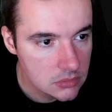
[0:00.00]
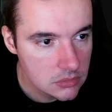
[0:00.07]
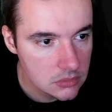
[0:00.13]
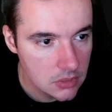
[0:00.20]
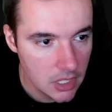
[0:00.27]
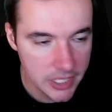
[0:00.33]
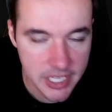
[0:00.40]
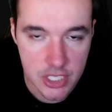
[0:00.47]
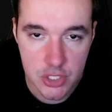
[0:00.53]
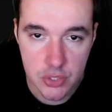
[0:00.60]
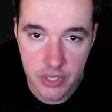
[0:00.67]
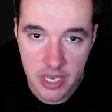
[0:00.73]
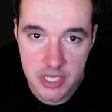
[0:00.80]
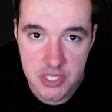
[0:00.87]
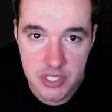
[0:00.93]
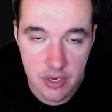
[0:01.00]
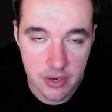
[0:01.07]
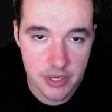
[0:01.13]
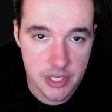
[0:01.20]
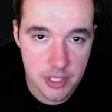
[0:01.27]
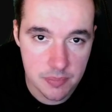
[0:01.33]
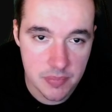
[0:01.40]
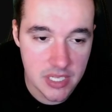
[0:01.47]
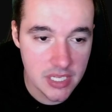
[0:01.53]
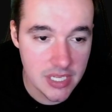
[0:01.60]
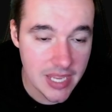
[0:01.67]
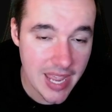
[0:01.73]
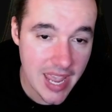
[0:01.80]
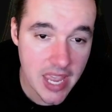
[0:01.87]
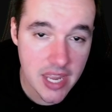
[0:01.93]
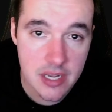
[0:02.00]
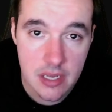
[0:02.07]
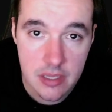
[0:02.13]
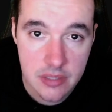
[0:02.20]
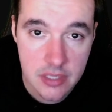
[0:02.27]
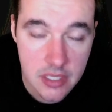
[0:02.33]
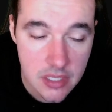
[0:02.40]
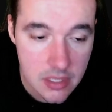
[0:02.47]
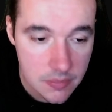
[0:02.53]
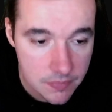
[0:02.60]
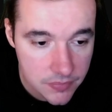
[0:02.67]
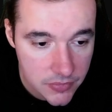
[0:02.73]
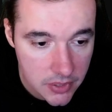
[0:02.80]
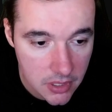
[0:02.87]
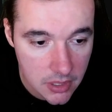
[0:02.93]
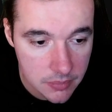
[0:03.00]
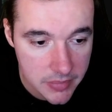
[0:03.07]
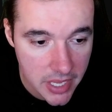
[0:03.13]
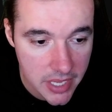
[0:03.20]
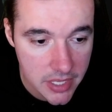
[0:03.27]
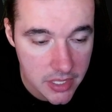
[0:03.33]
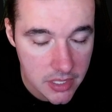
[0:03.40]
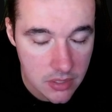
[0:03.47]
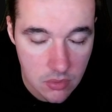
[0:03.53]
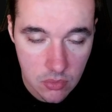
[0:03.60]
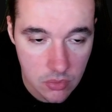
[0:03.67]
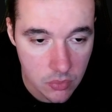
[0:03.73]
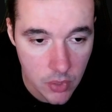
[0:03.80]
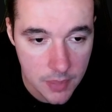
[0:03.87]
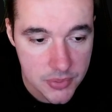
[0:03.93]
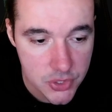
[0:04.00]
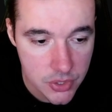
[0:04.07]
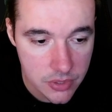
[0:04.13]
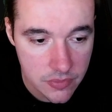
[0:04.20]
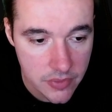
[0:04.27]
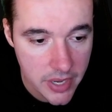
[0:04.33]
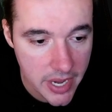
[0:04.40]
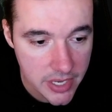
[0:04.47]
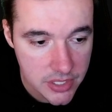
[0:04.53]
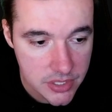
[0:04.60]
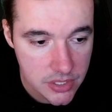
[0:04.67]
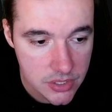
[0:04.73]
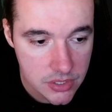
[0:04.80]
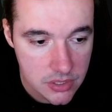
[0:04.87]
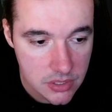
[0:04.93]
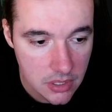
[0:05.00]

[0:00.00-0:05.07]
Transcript: I can showcase the RDP and the AD or web server access